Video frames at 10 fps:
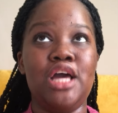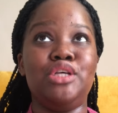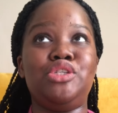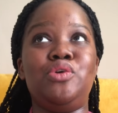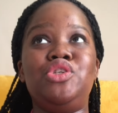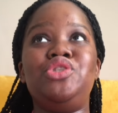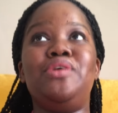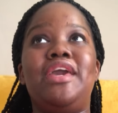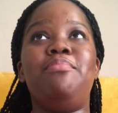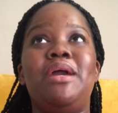So, just to
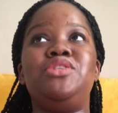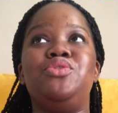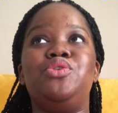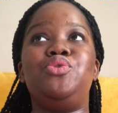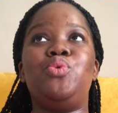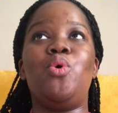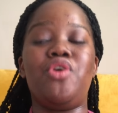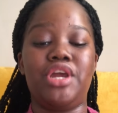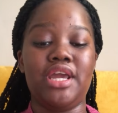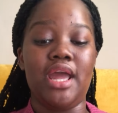get back to the
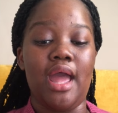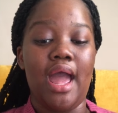story,